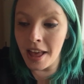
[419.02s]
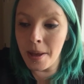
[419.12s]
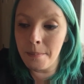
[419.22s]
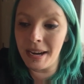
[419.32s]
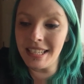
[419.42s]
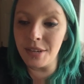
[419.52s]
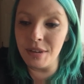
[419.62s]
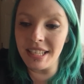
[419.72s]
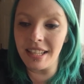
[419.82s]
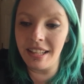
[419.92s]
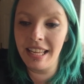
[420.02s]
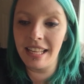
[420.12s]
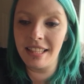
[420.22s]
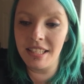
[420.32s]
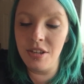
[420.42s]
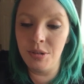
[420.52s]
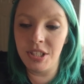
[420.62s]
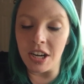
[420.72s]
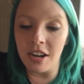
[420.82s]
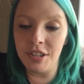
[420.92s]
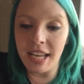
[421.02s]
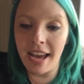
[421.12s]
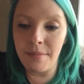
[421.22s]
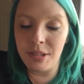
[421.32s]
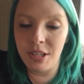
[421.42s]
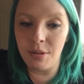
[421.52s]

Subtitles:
But I did recently get this new Starz app too on